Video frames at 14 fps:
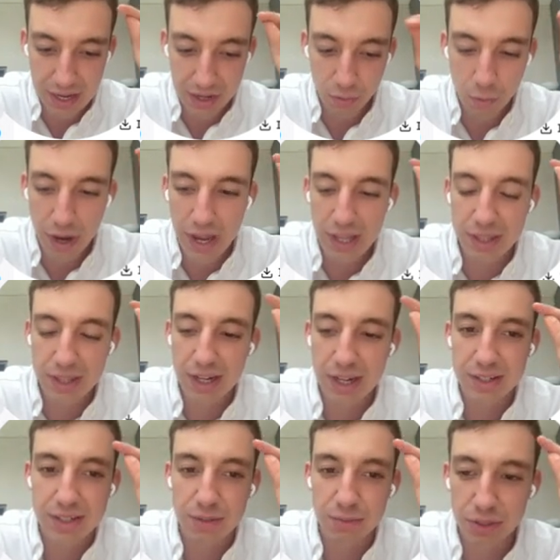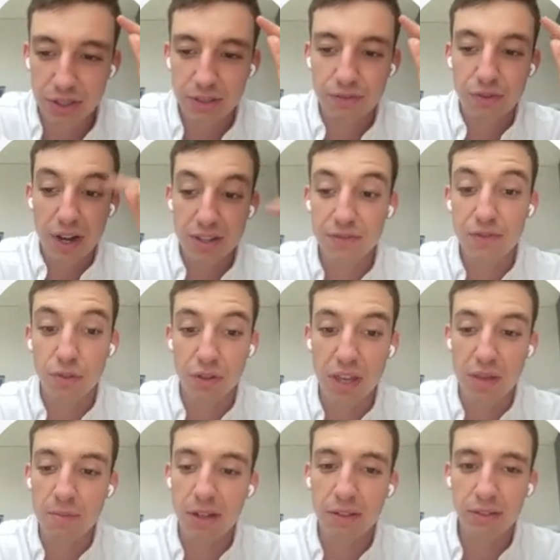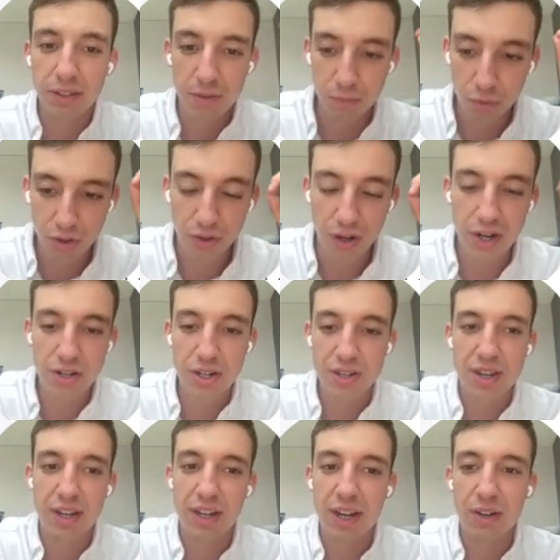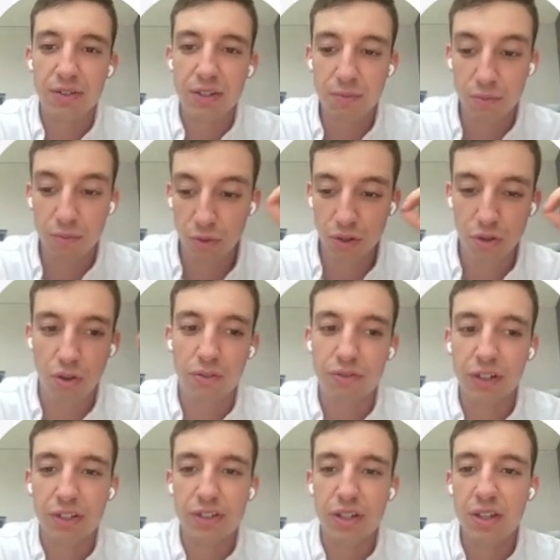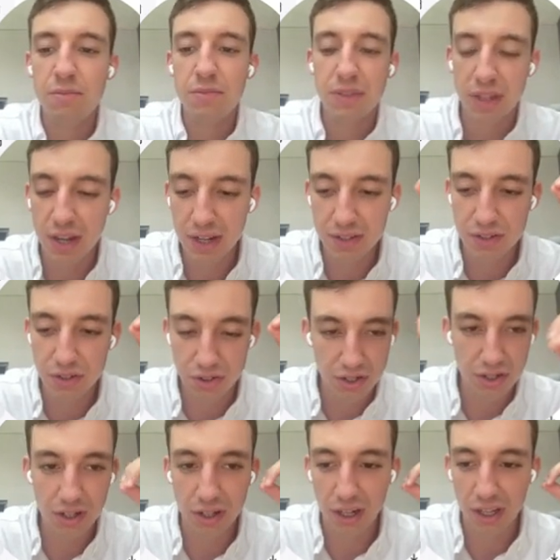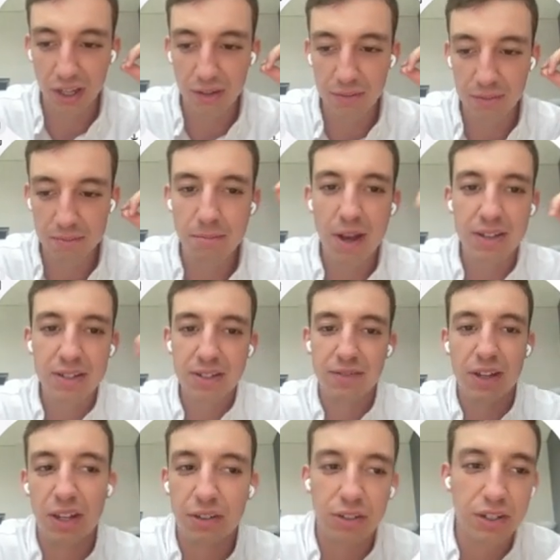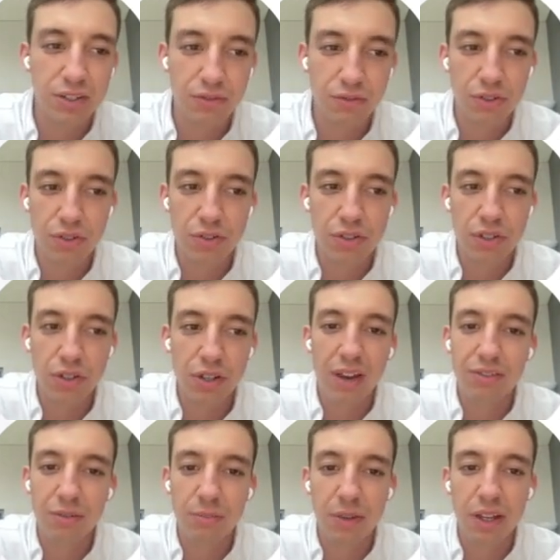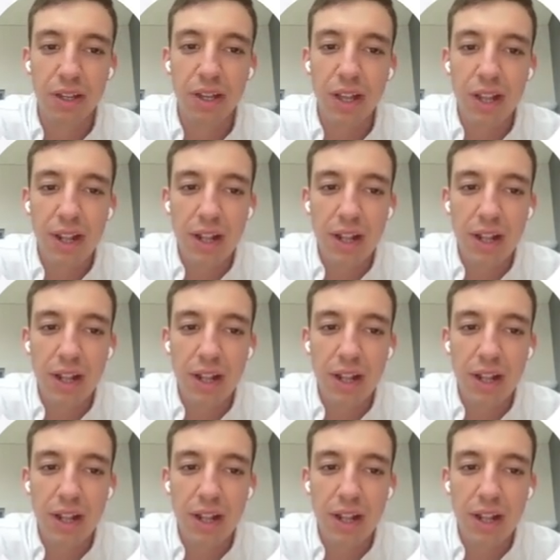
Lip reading: in a way that links up with the rest of your email in what you're actually sending out to them, what you're offering to them, then it's just going to like massively increase the results that you get from here.